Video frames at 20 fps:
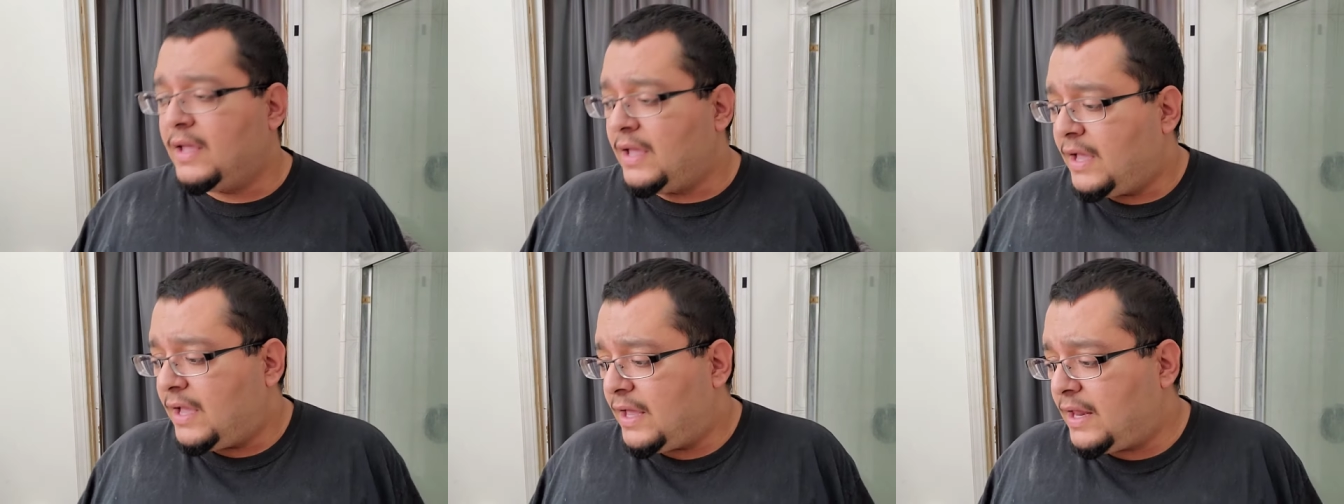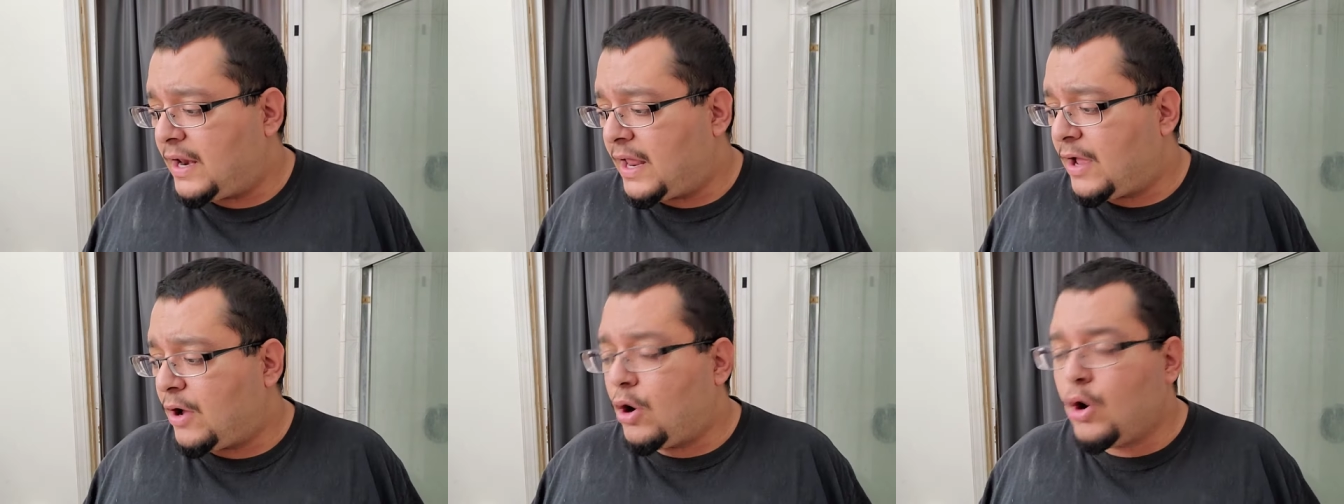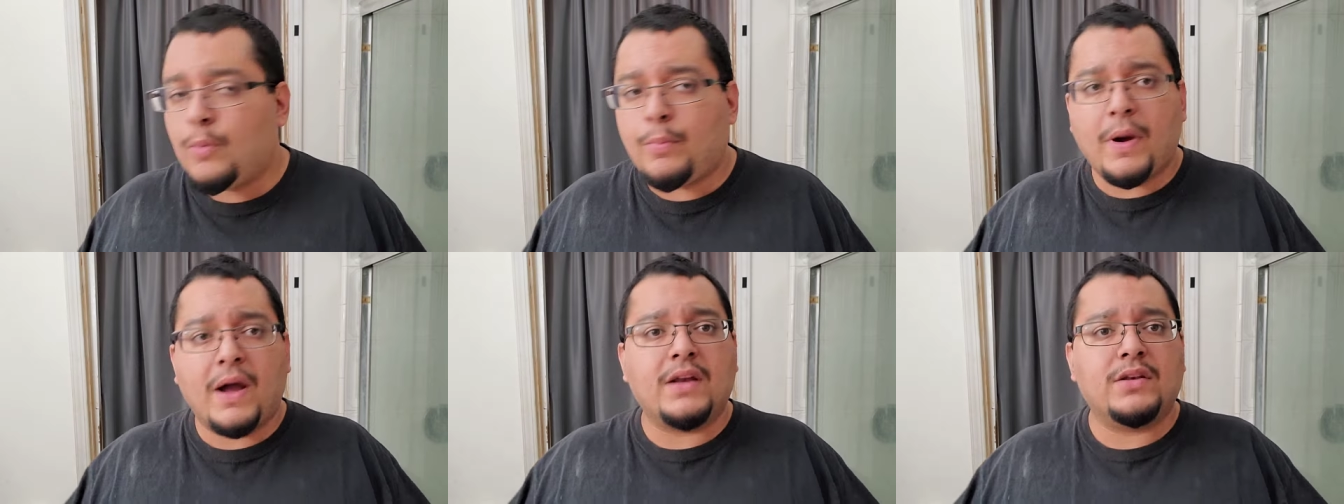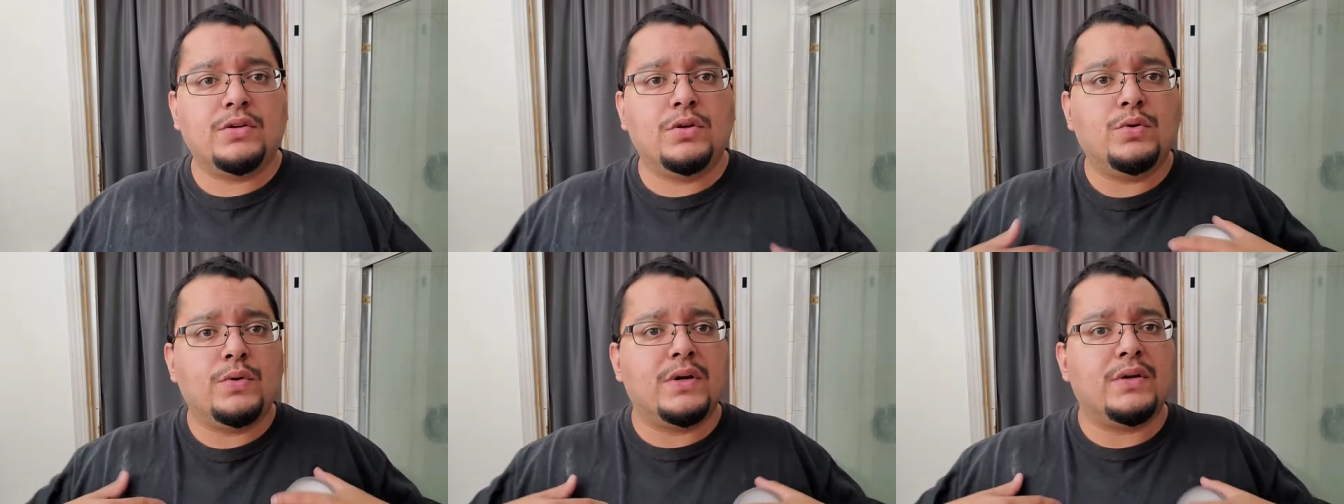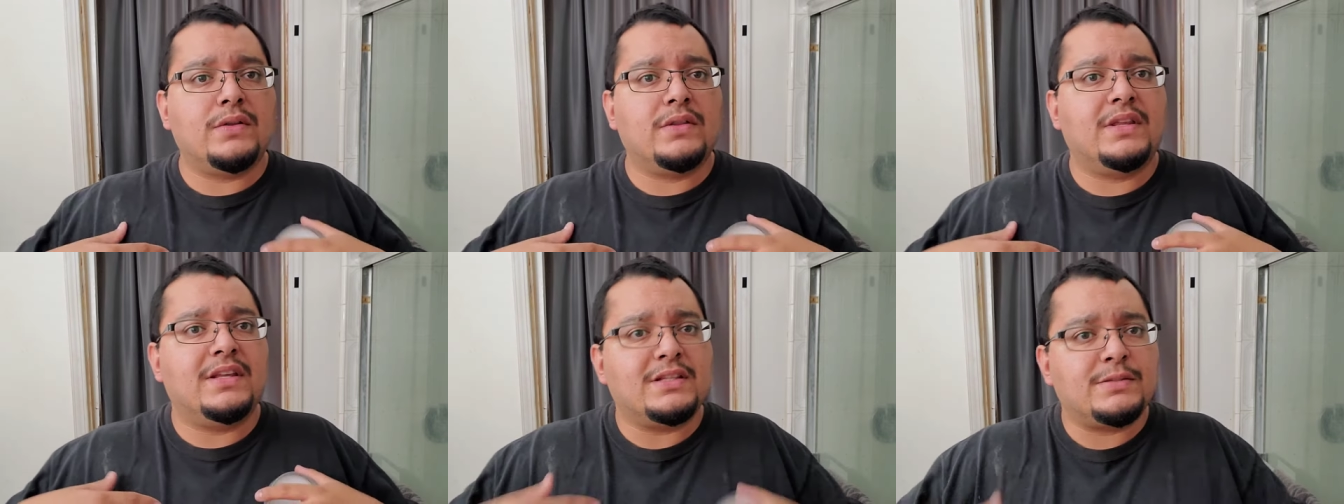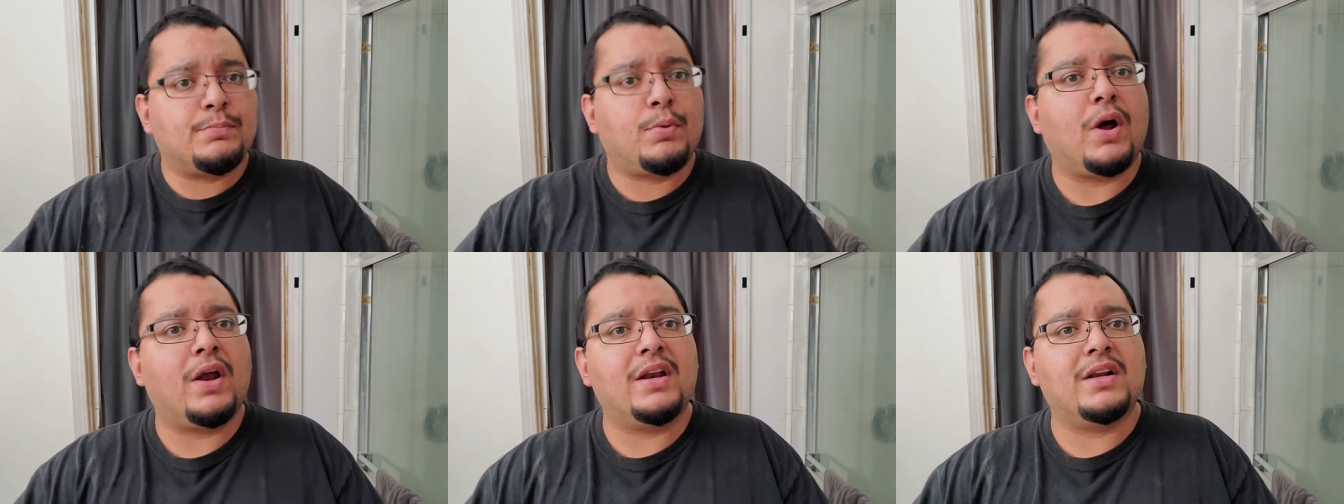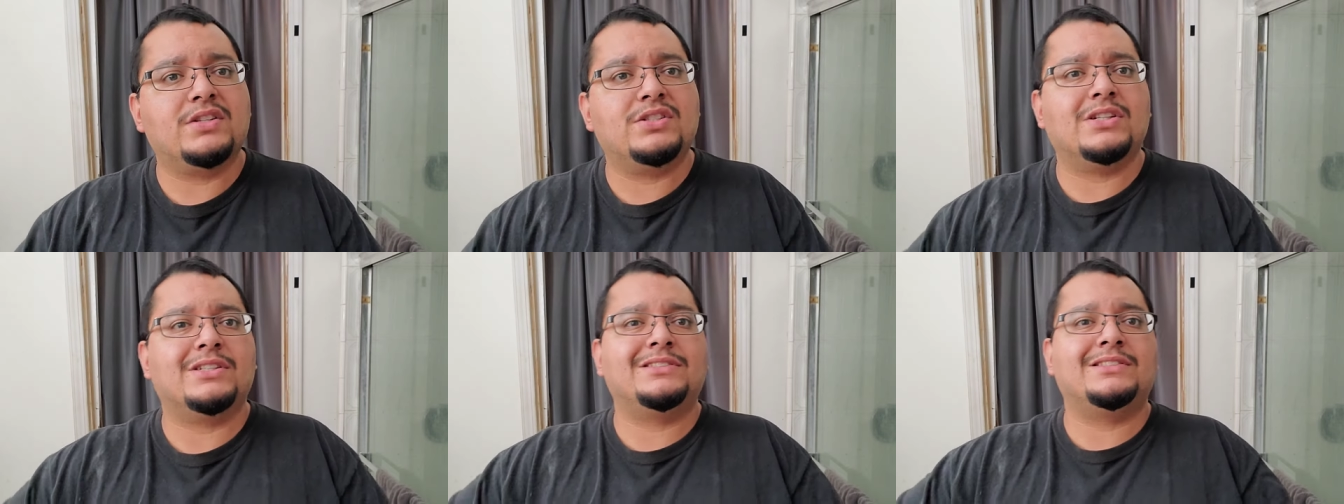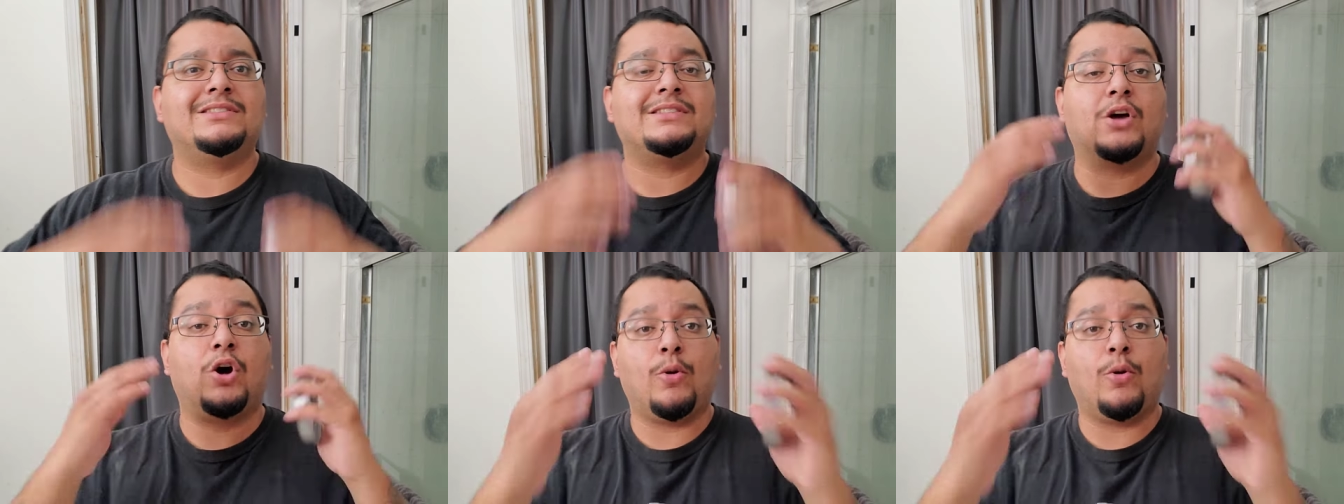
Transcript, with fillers: And I hope I do this product justice.